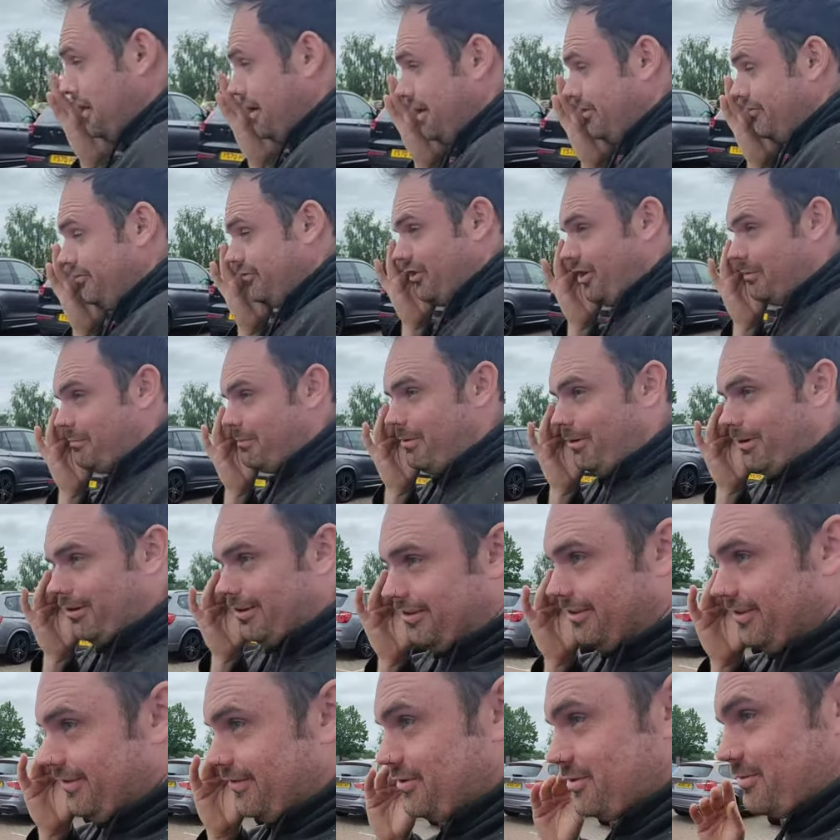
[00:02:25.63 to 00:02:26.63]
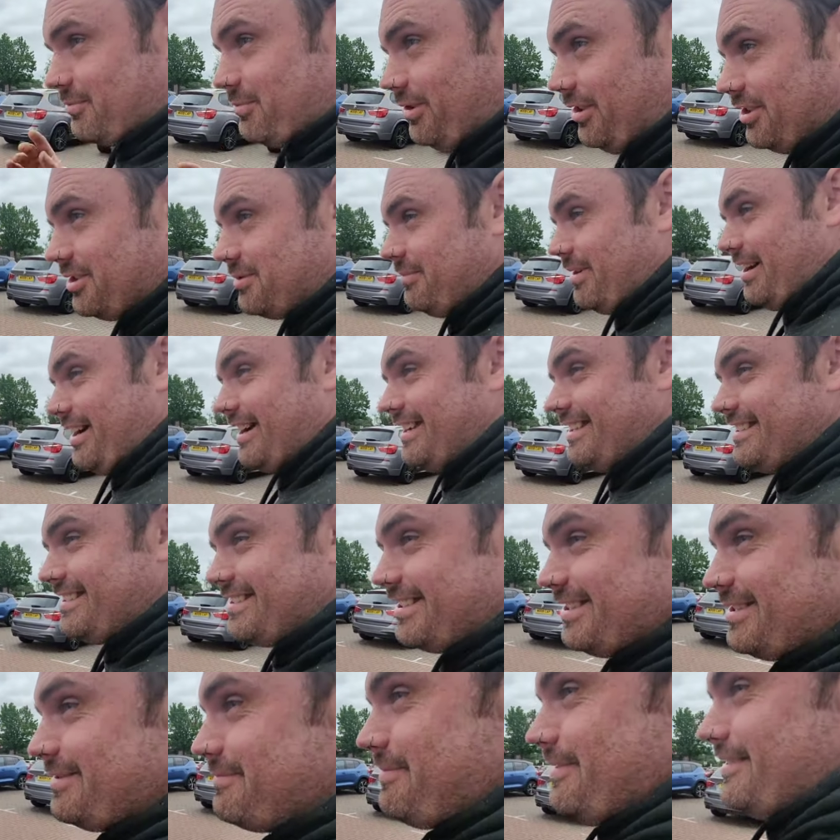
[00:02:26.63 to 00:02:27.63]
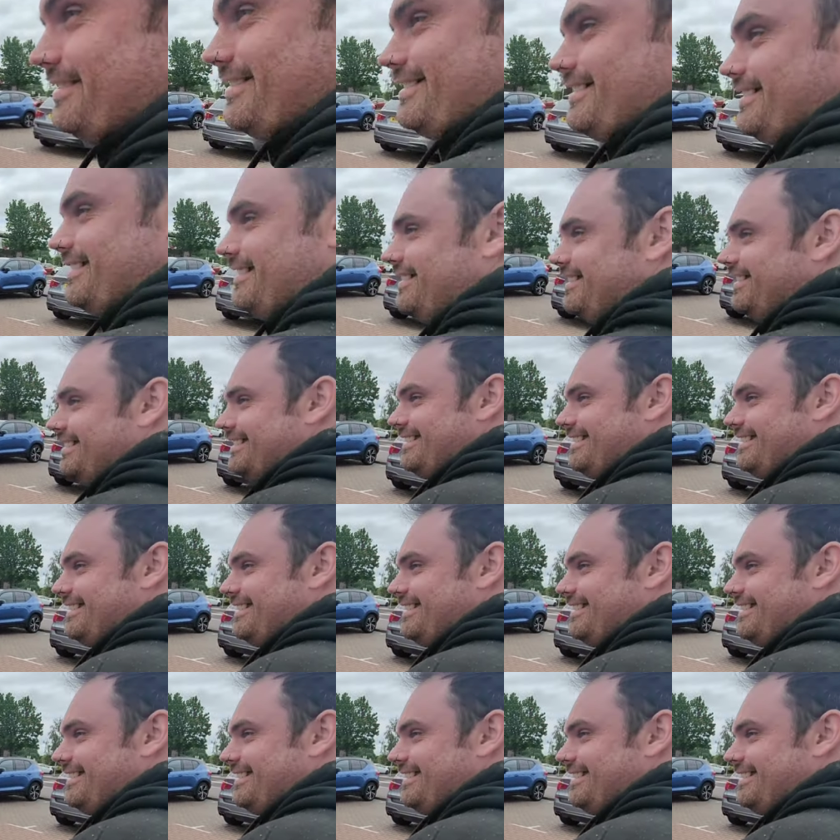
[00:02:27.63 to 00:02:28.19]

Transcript: Yeah, forgot my wallet though, just brought Sparky too. It's